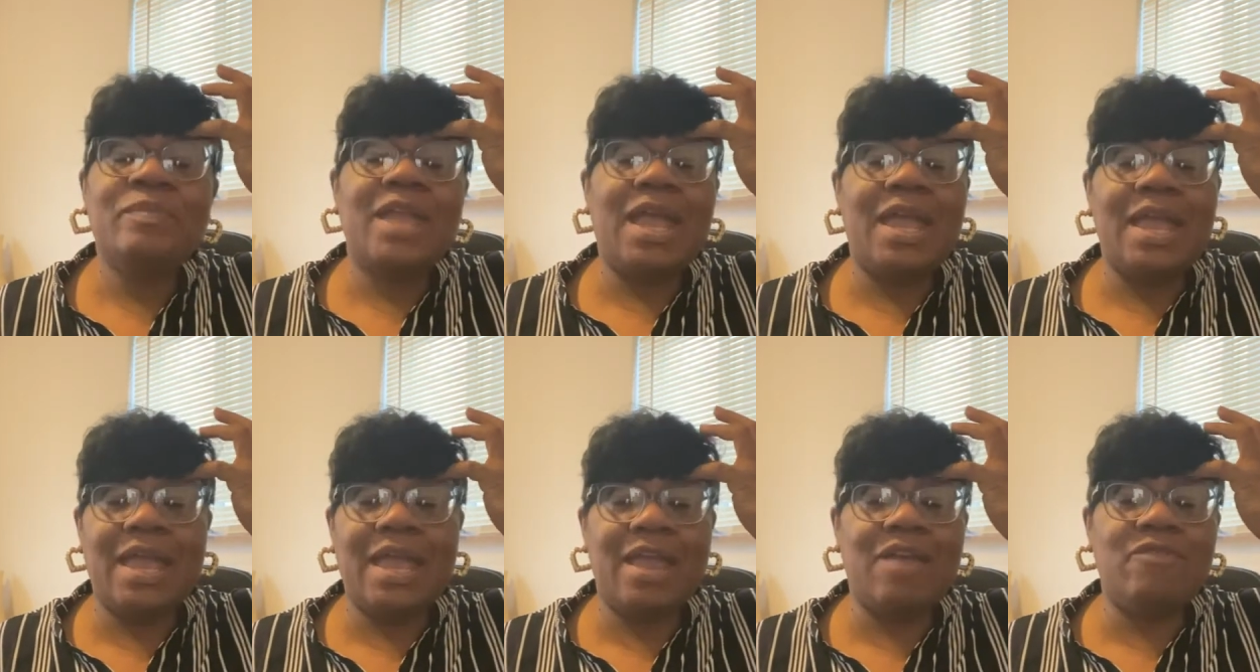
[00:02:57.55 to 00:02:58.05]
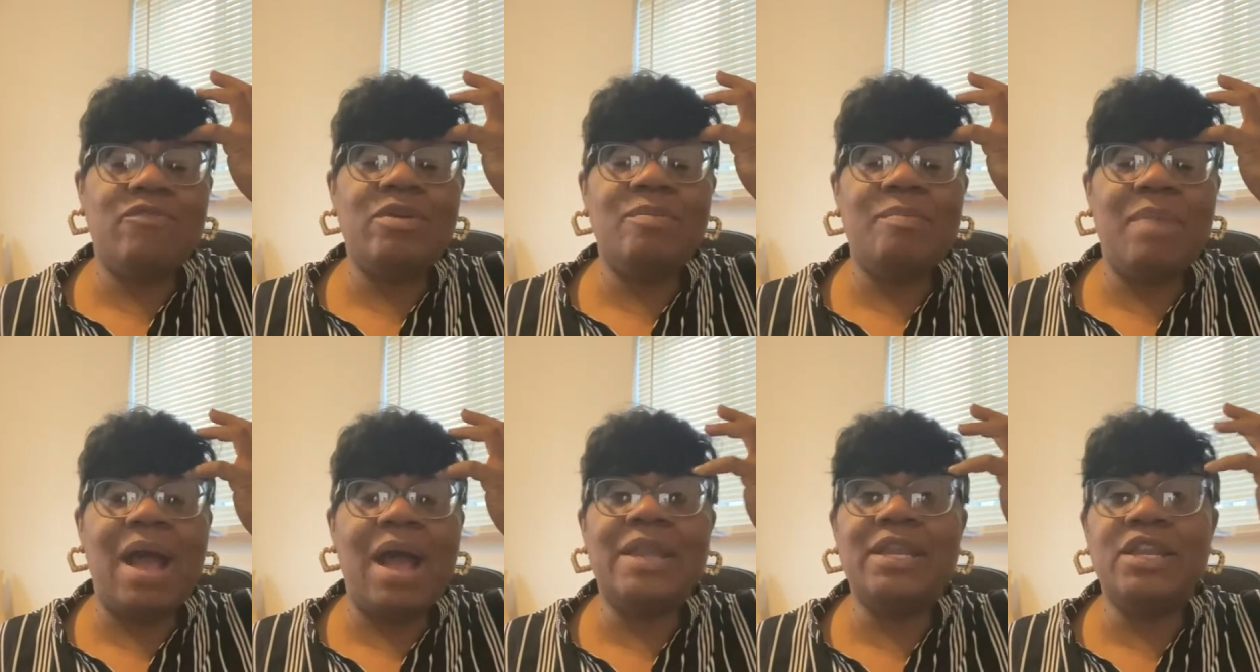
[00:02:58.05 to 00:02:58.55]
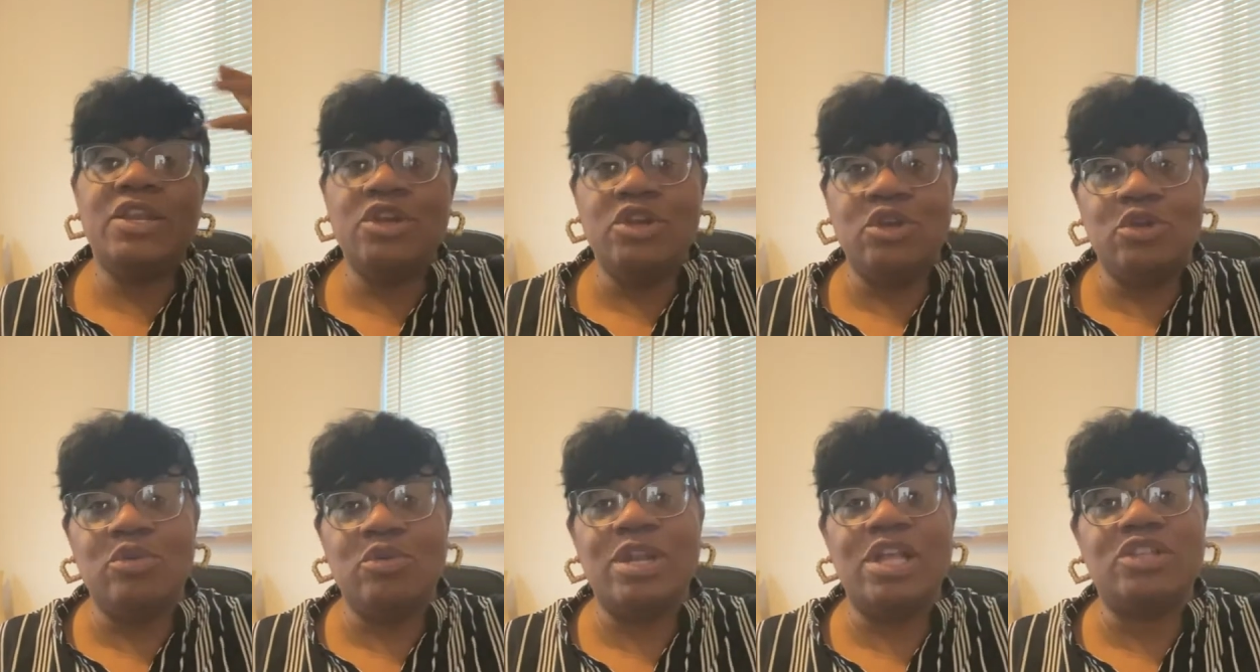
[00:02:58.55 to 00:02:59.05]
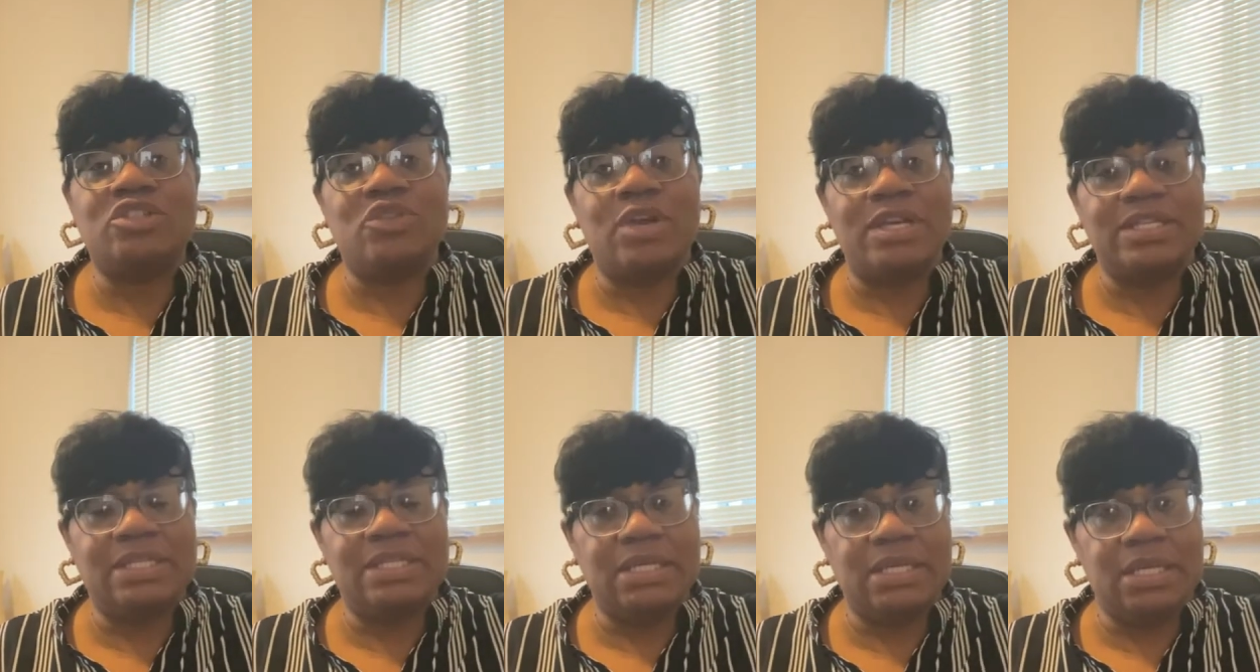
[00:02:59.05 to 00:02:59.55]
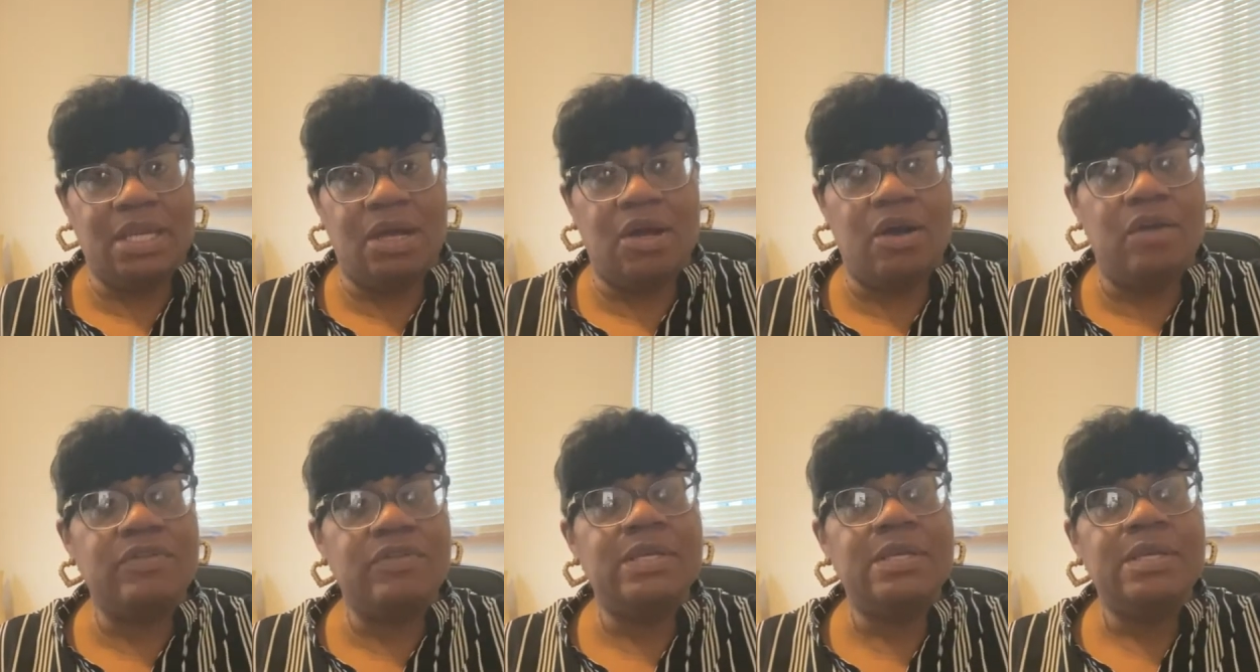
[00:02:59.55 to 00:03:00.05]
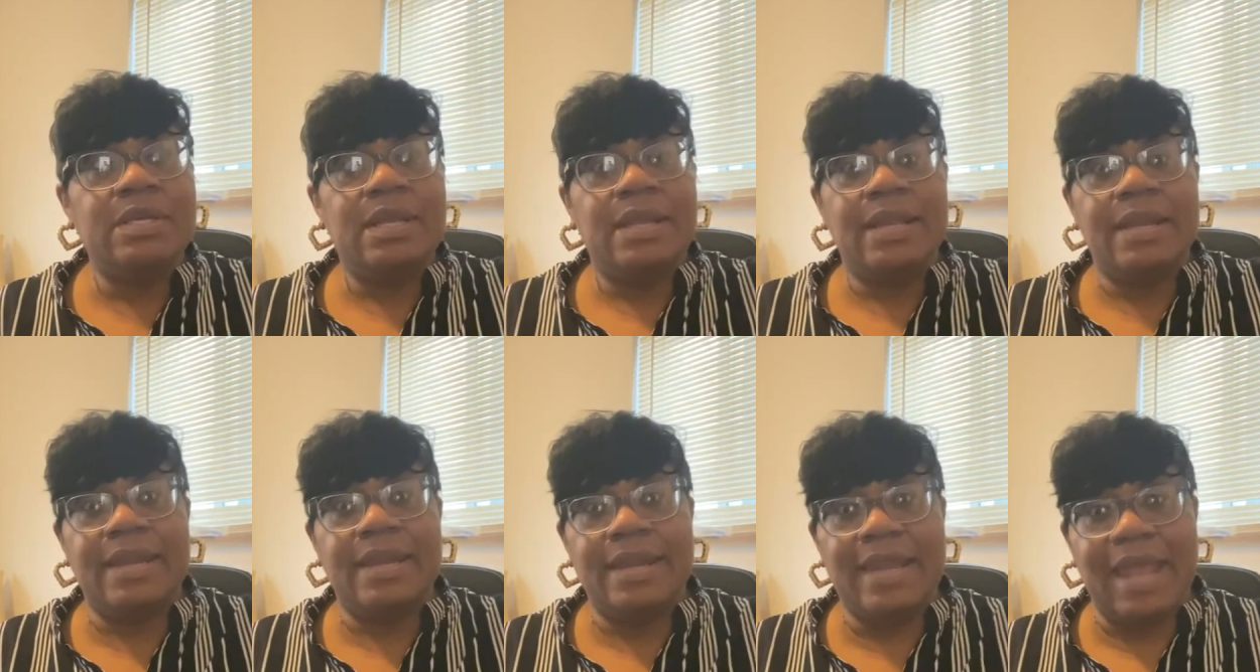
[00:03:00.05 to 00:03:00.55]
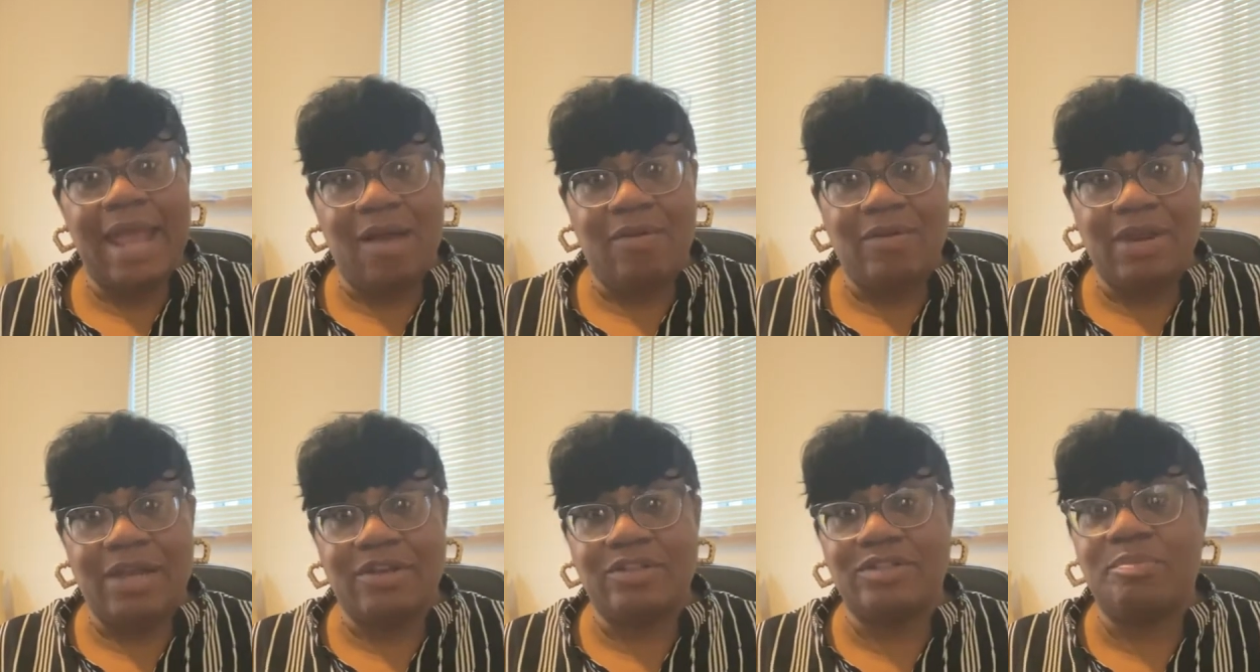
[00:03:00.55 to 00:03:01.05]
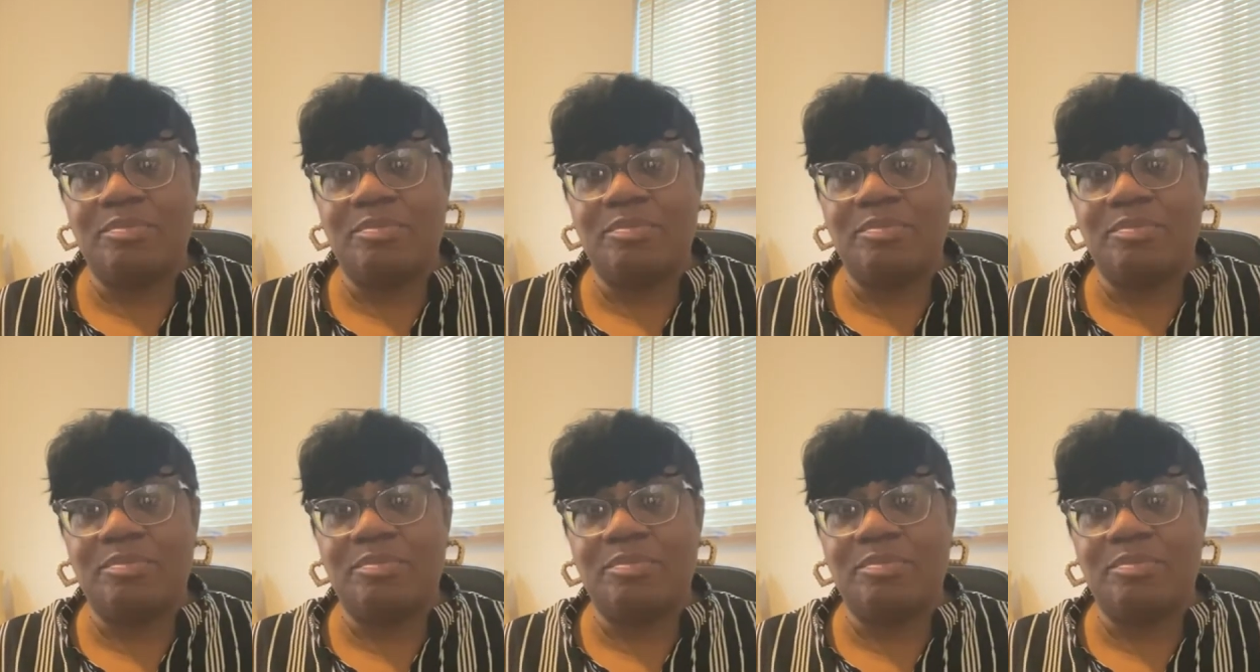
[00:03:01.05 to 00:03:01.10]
And everybody knew that Tracey loved Now Laters.